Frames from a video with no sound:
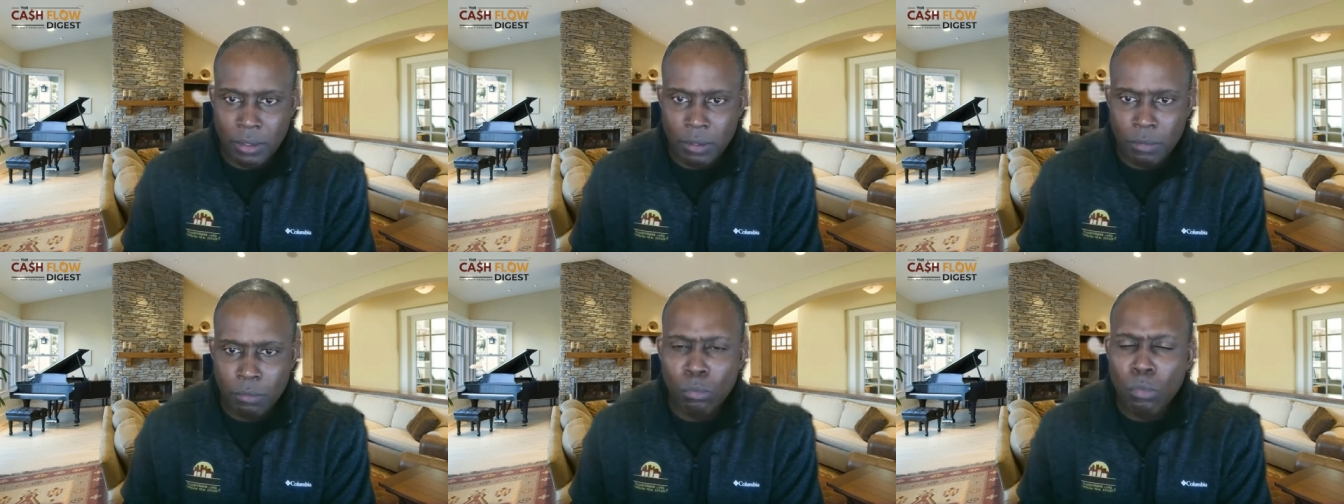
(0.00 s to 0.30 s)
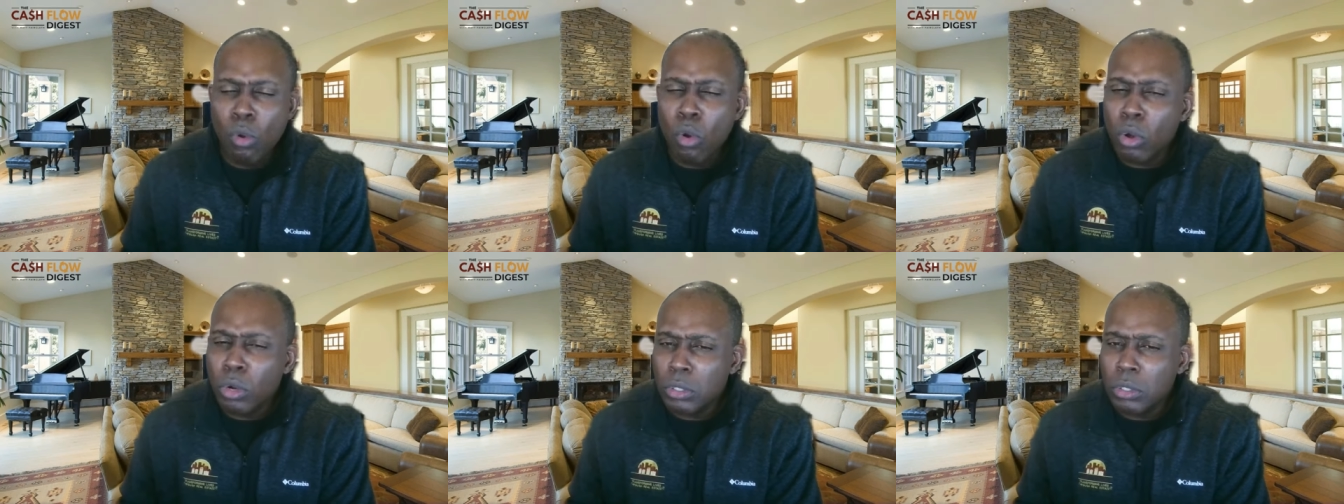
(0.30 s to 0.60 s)

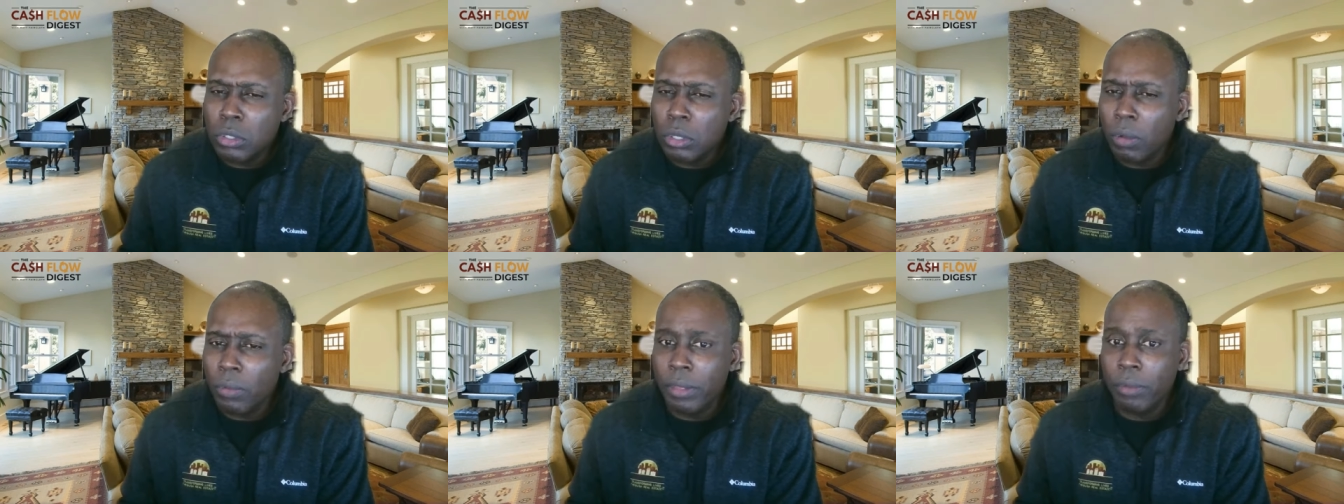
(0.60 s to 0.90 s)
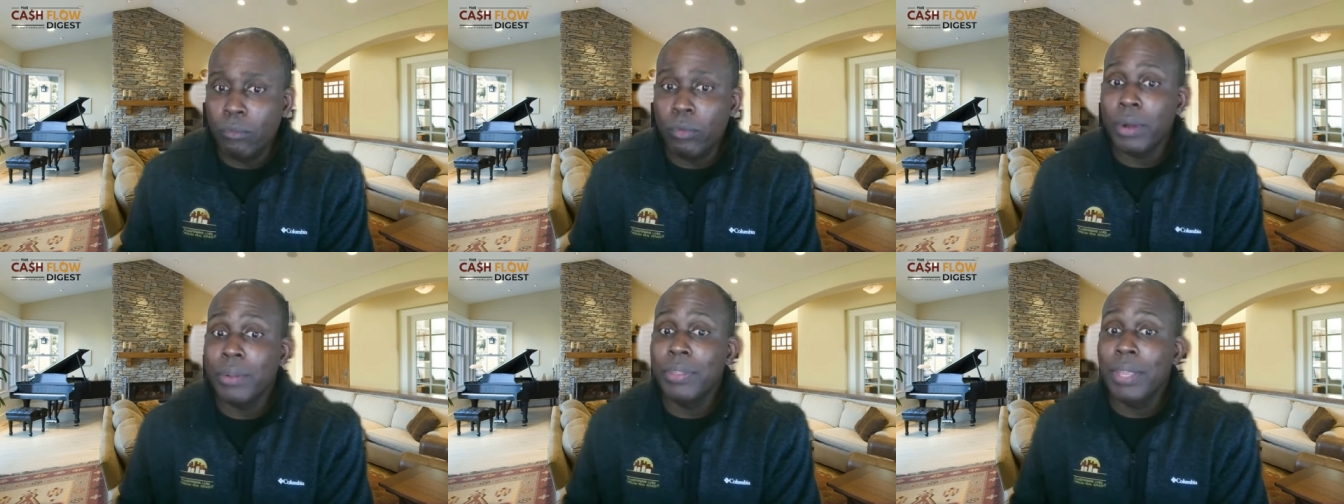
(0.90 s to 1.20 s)
more so than
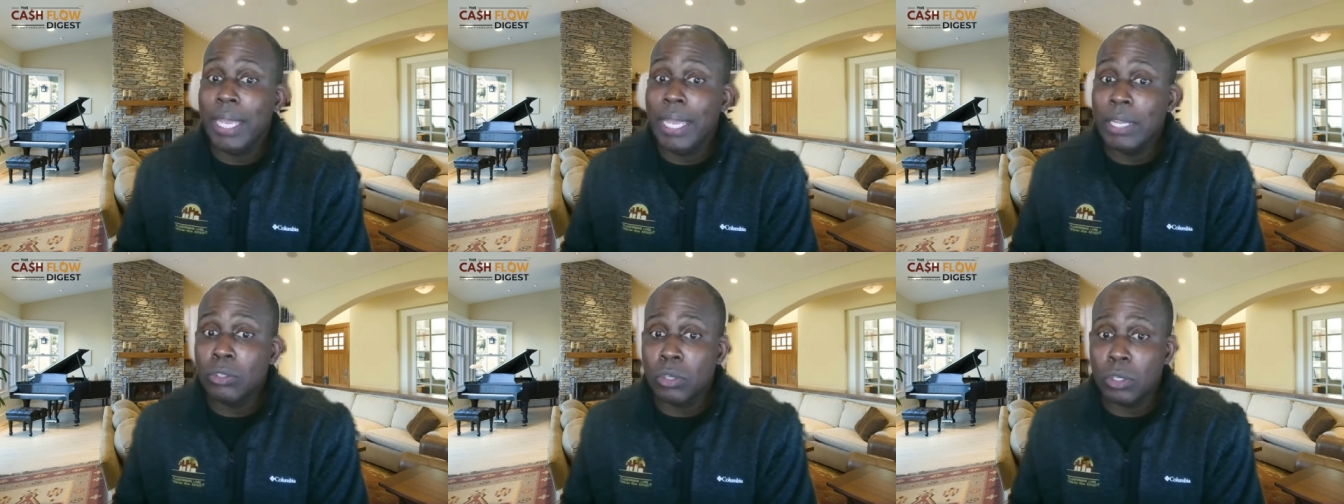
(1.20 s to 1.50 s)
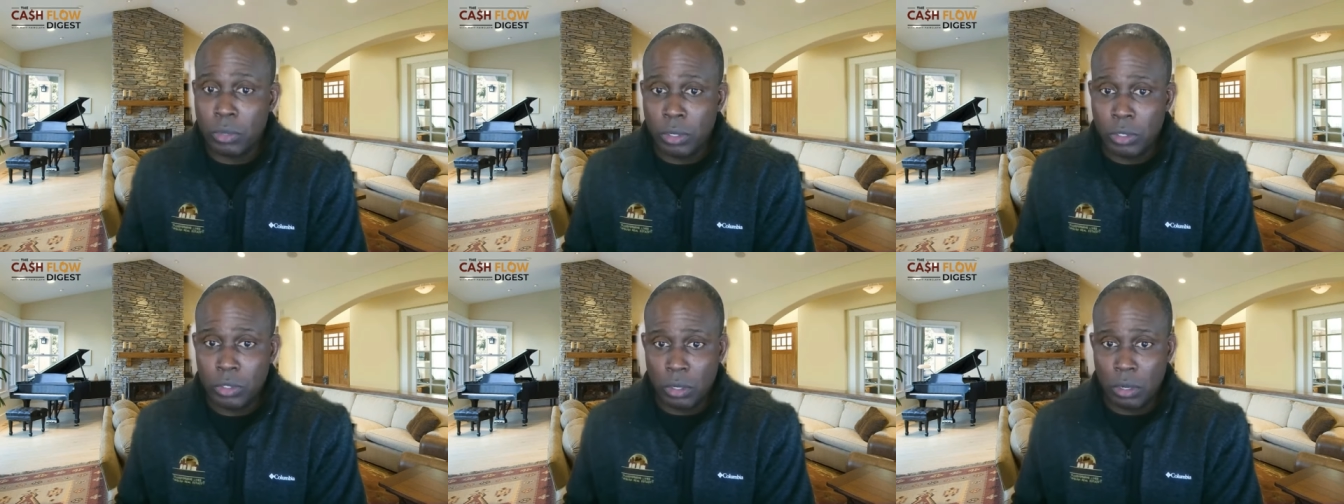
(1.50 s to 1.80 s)
where the
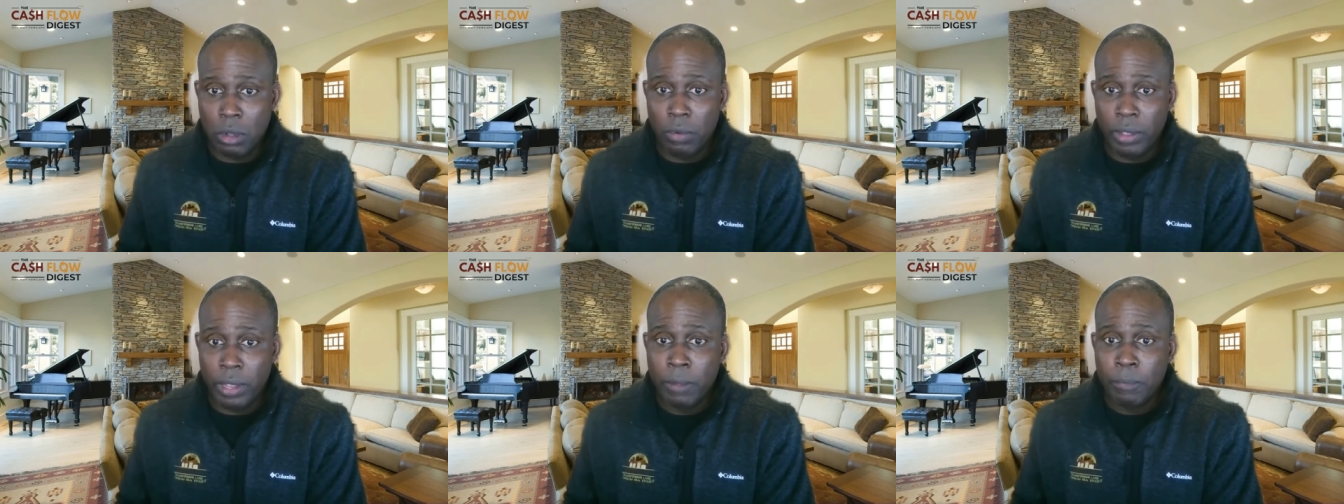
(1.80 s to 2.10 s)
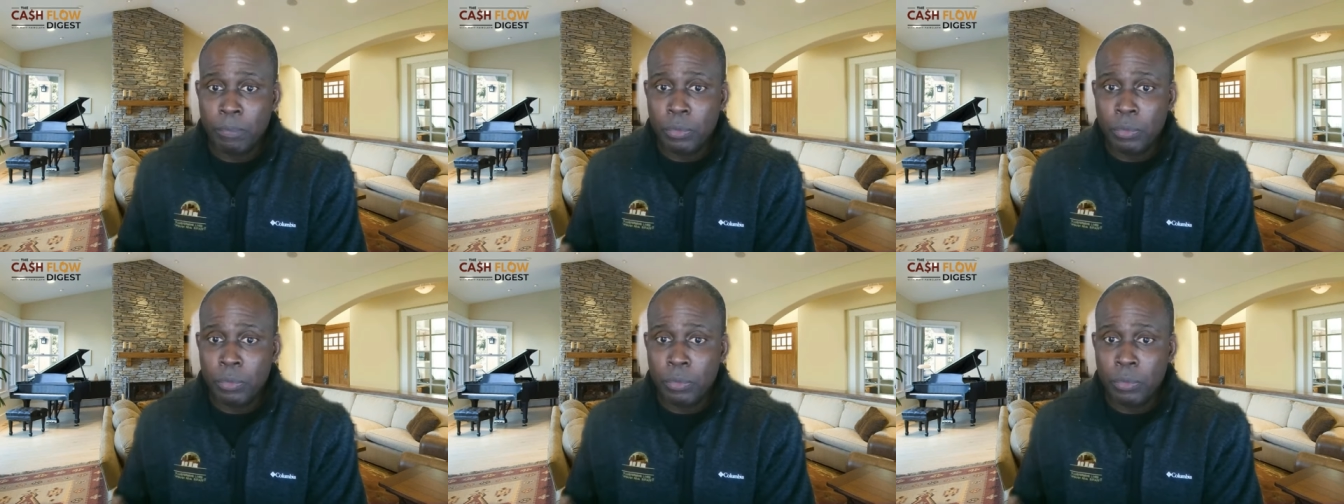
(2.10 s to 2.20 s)
interest rates are going.